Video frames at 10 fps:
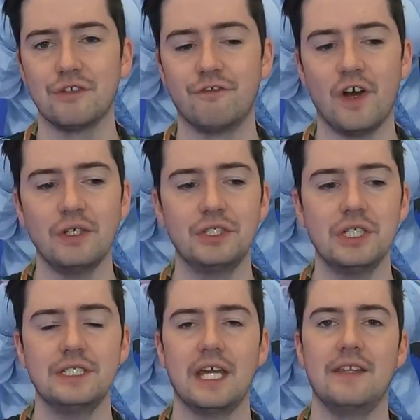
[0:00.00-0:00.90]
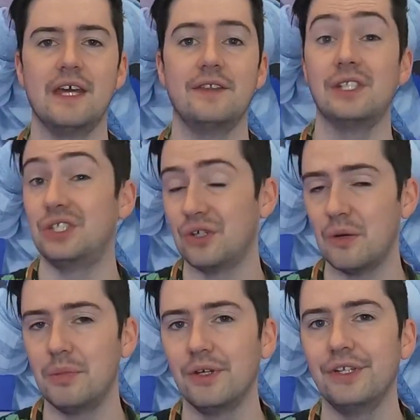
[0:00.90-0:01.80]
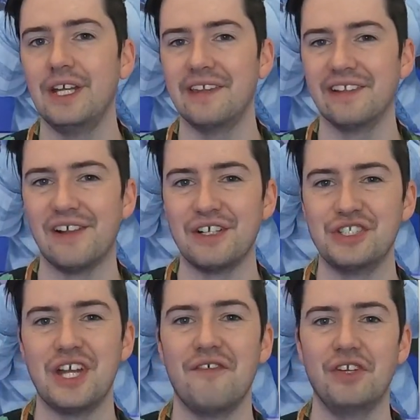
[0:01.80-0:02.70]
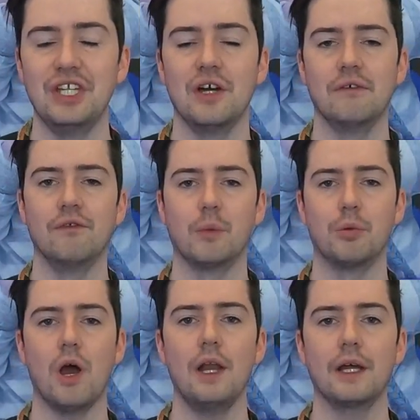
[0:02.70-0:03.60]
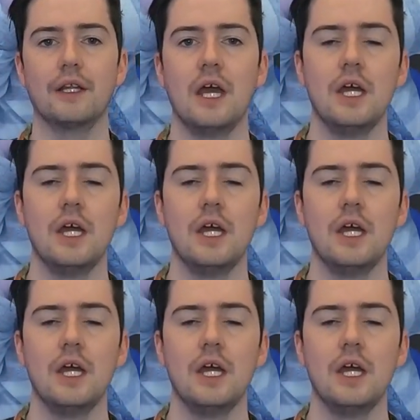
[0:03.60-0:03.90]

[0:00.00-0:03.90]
and functions, and then the durability and the longevity of the product.